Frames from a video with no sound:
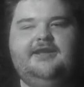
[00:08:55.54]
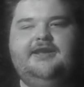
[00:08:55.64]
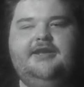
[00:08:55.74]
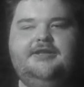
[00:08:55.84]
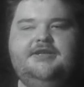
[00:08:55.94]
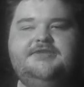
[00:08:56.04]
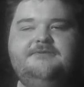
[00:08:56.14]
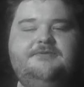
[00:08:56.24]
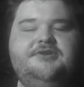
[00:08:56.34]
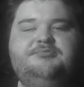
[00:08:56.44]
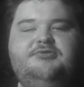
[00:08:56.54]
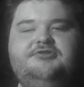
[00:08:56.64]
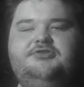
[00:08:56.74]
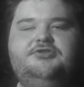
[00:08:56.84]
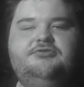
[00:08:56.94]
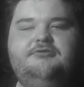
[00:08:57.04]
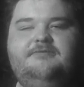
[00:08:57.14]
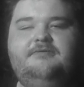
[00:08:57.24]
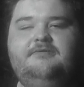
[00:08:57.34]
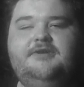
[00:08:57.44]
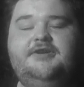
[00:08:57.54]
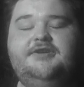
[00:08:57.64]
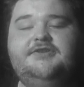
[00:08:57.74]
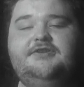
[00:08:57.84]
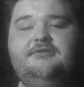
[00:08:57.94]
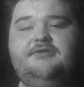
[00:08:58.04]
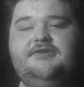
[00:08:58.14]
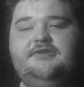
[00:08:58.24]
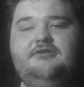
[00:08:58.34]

And it's a first person shooter uh, series.